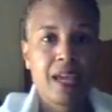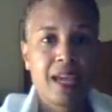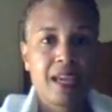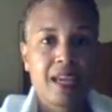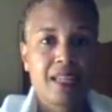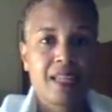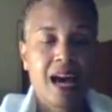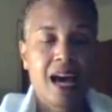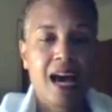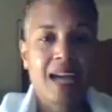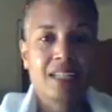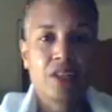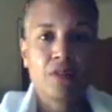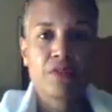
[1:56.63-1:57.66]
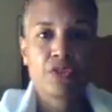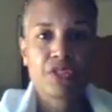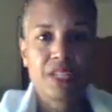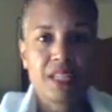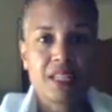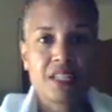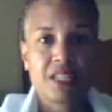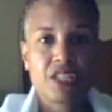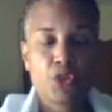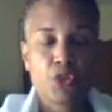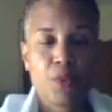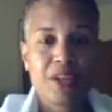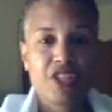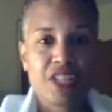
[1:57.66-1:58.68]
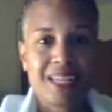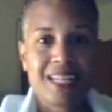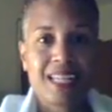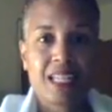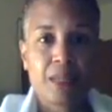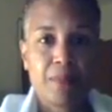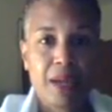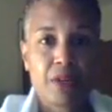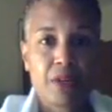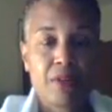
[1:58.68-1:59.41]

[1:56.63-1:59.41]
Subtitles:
And I don't foresee this situation getting any better.